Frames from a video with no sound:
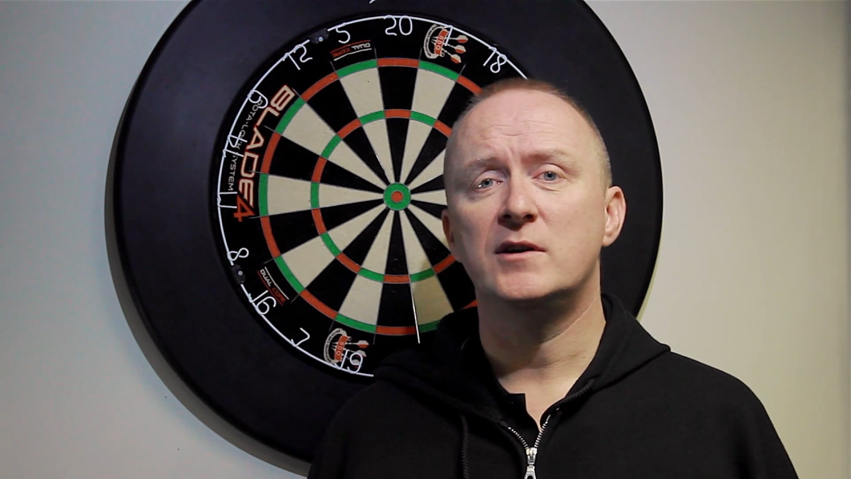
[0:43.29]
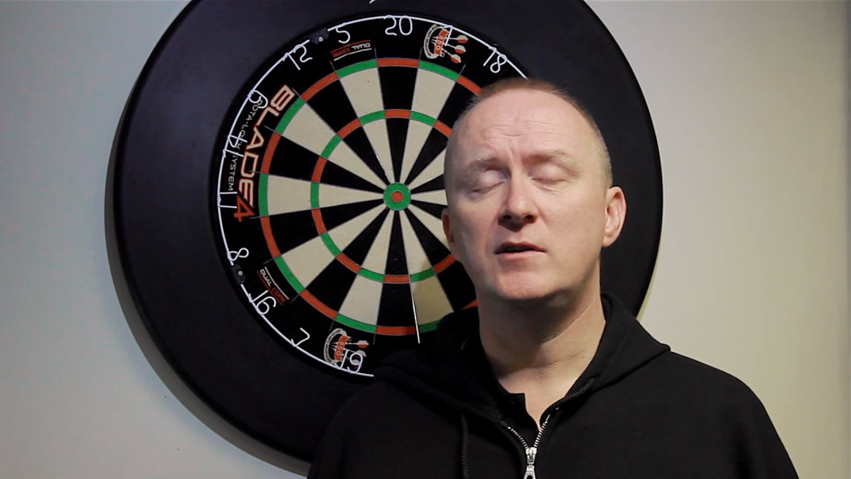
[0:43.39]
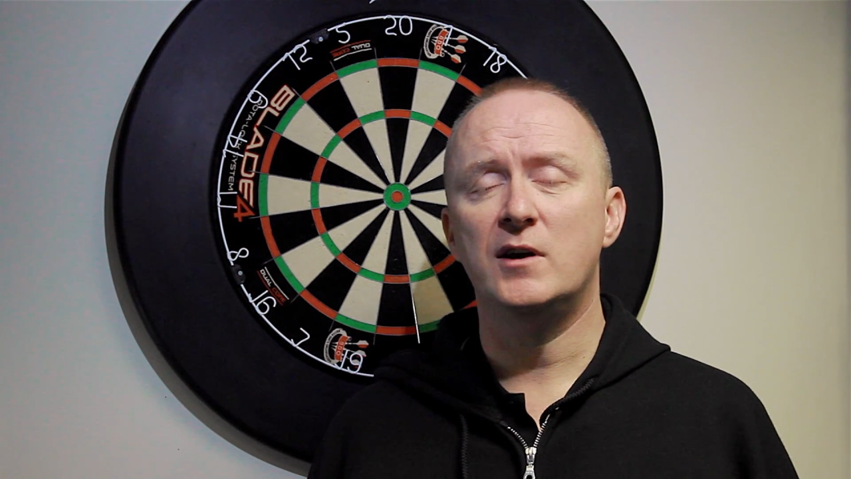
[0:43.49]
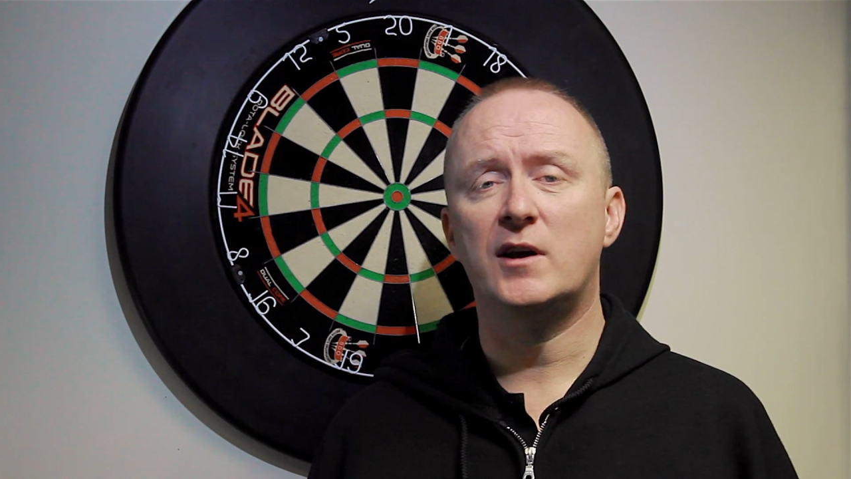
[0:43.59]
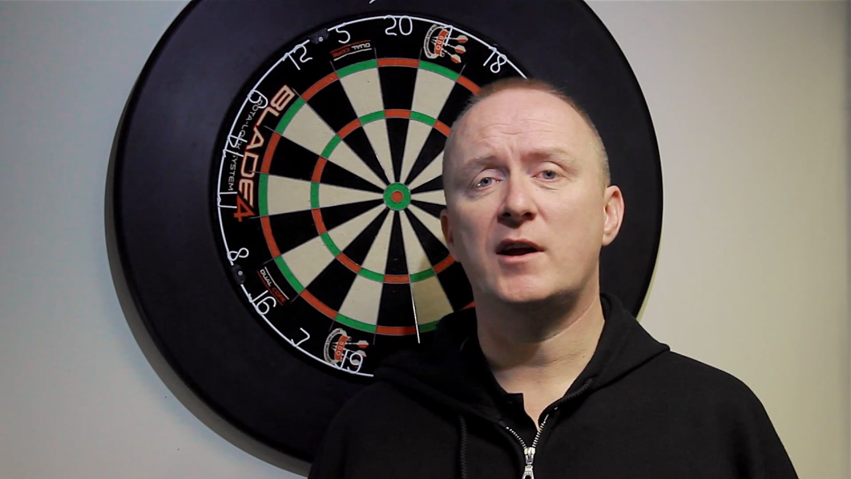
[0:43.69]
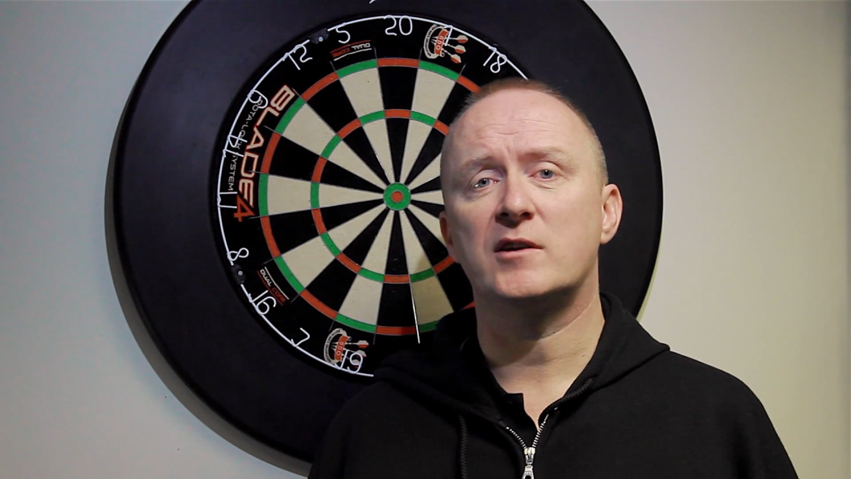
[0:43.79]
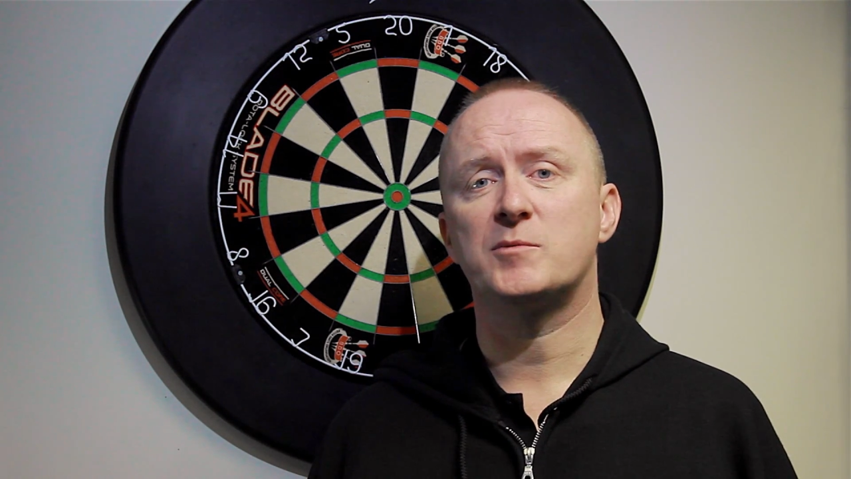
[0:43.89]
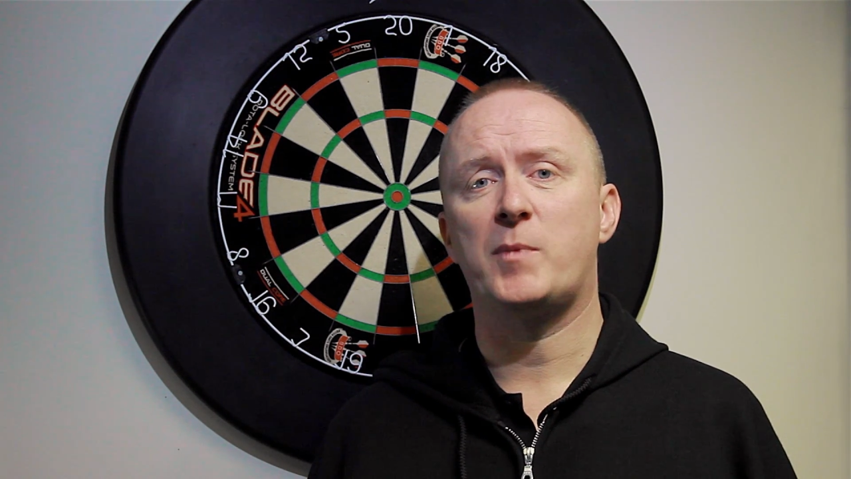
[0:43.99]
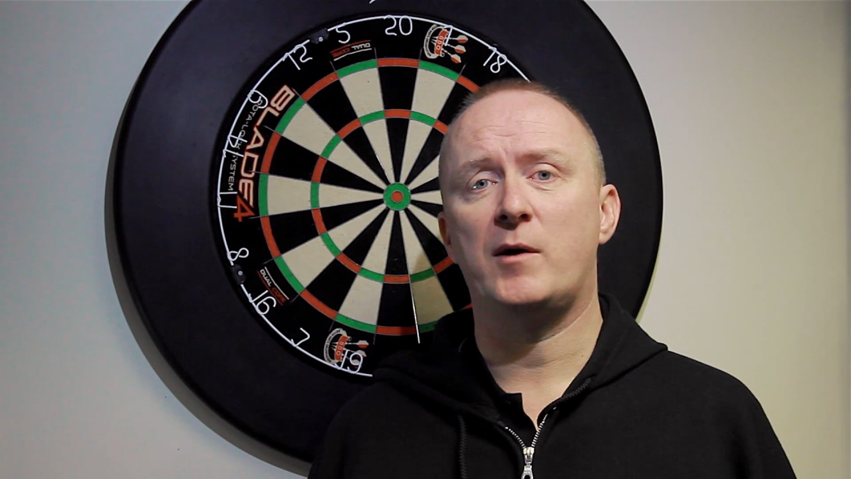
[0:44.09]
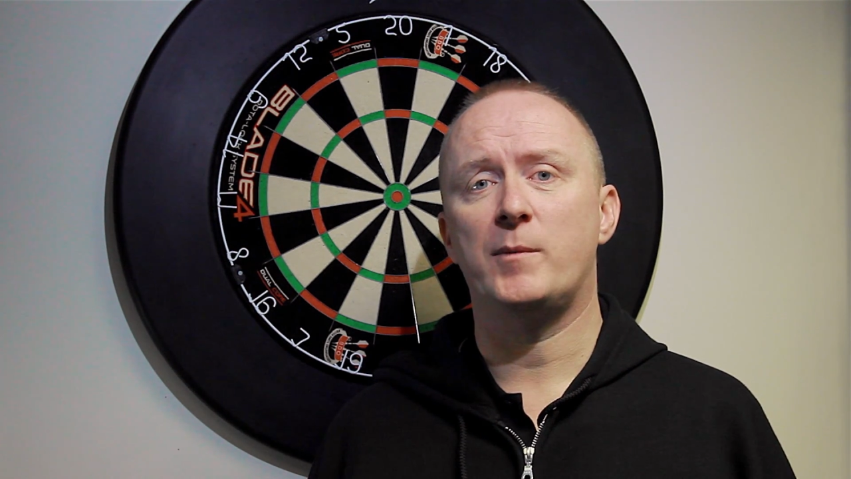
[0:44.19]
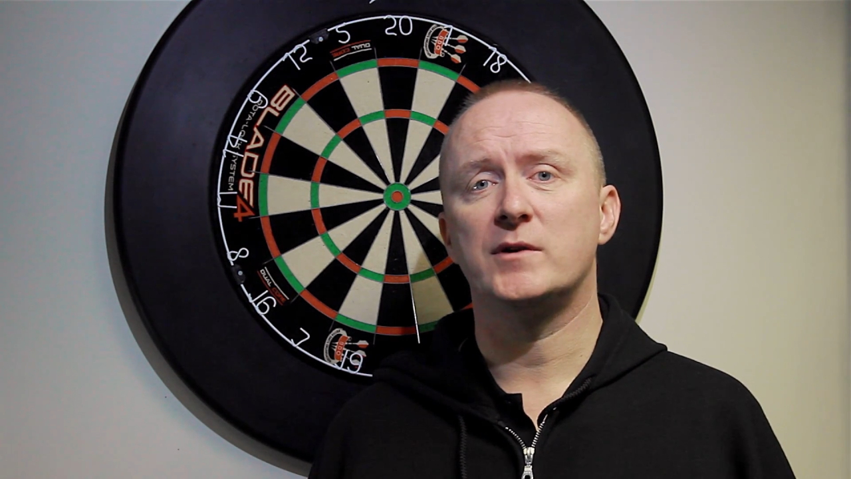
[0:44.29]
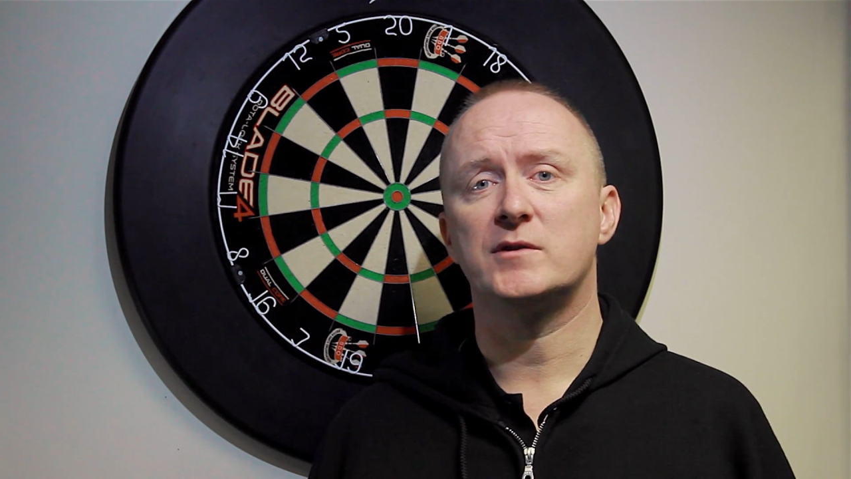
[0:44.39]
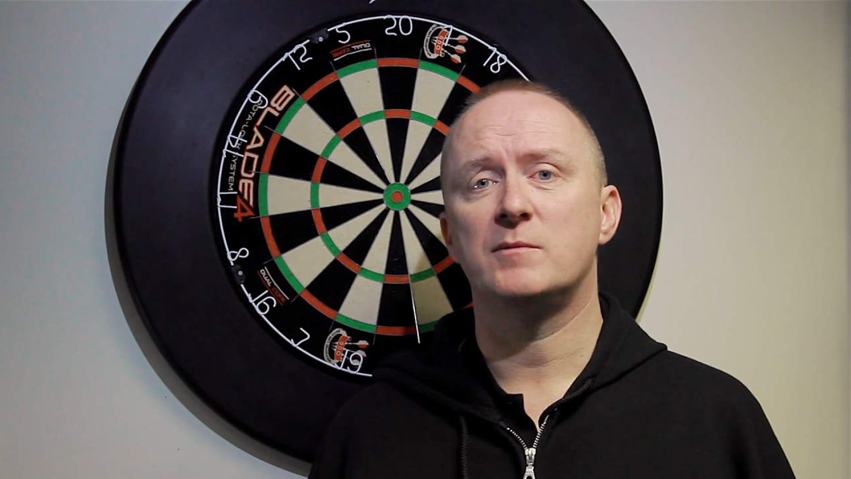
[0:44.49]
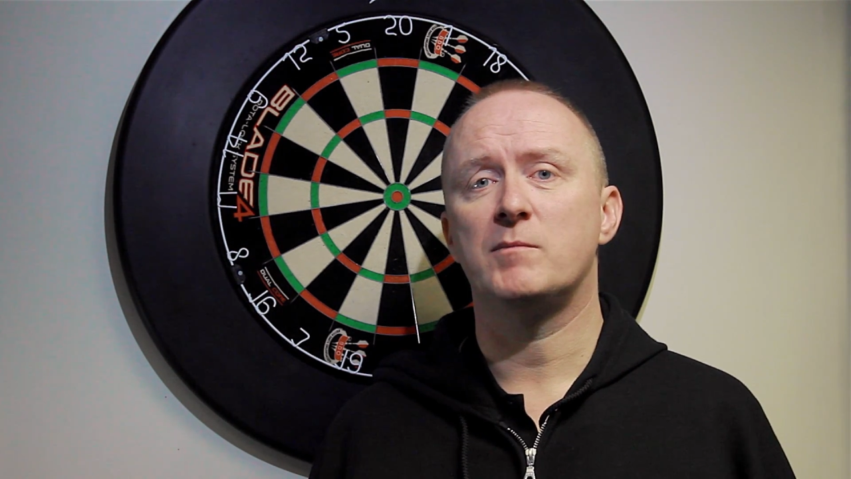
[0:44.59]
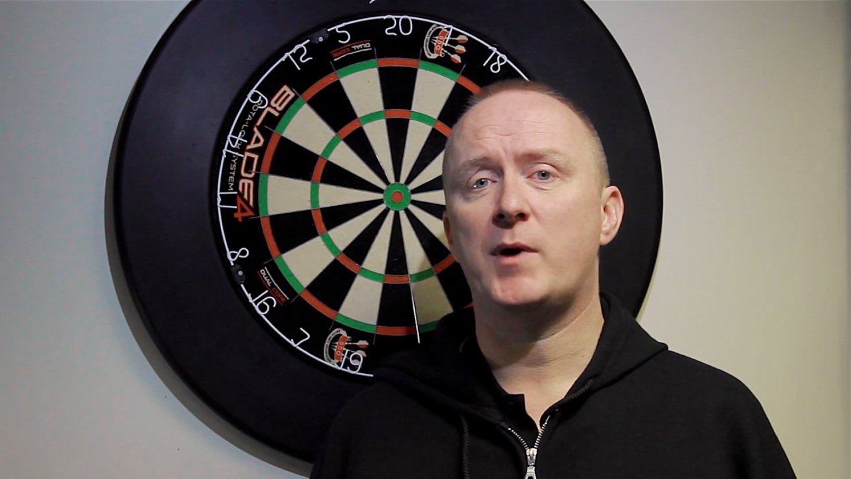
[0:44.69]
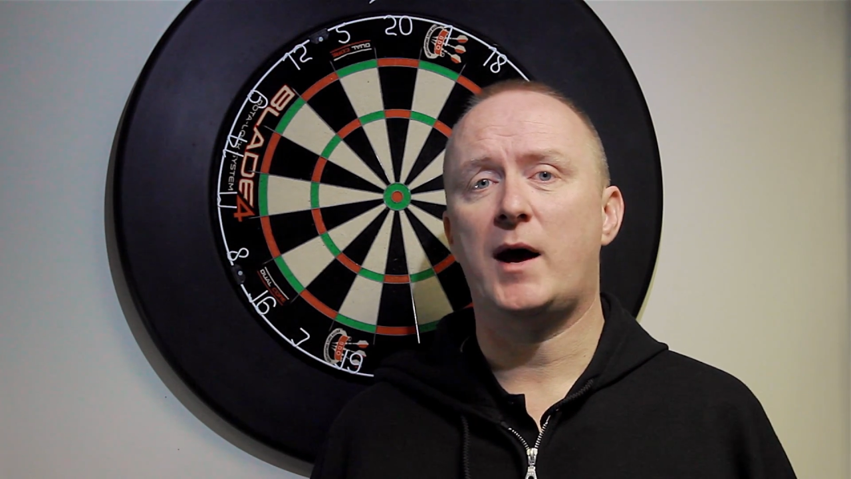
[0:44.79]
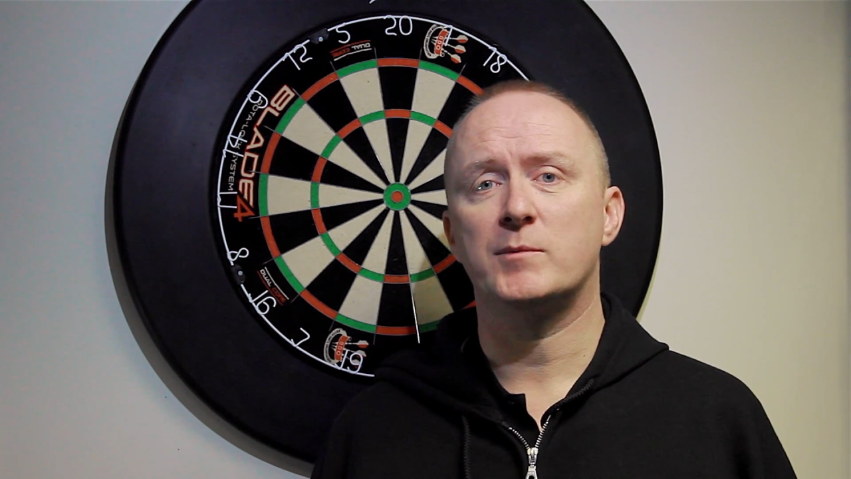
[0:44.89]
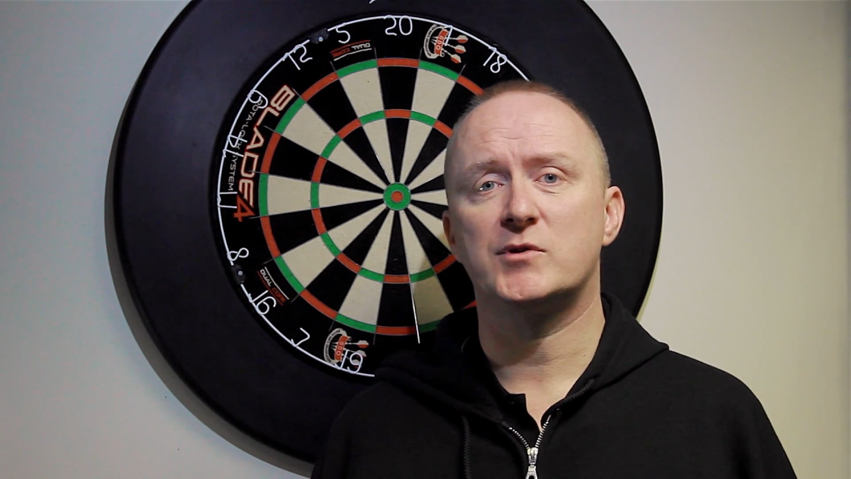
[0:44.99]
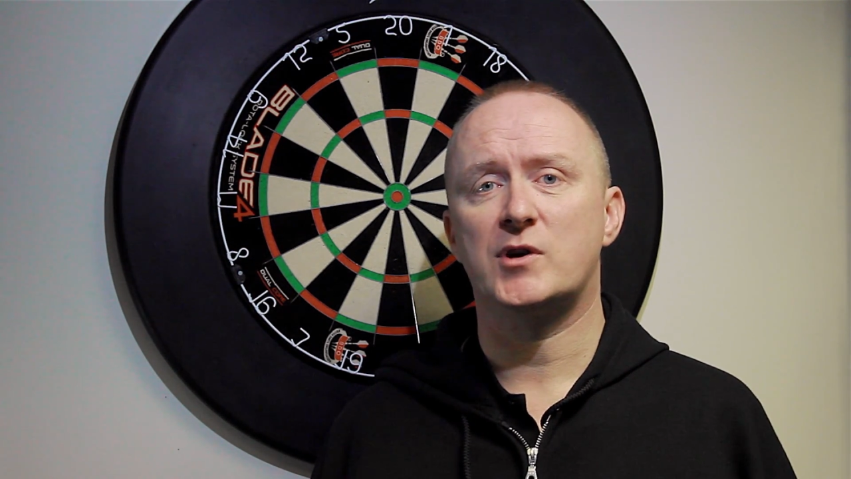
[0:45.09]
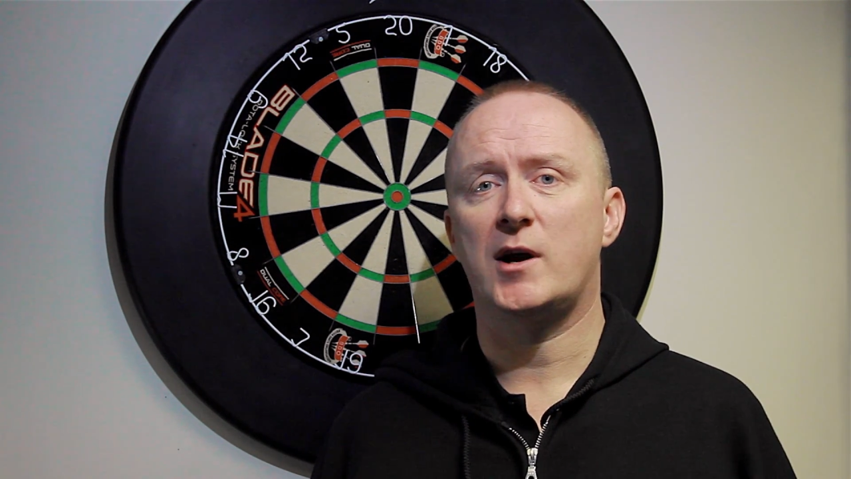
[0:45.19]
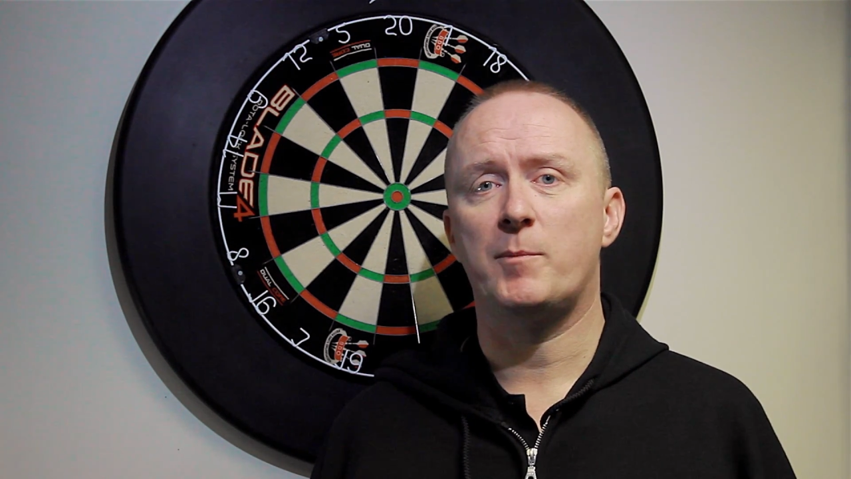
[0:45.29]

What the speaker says: you can experiment and perhaps try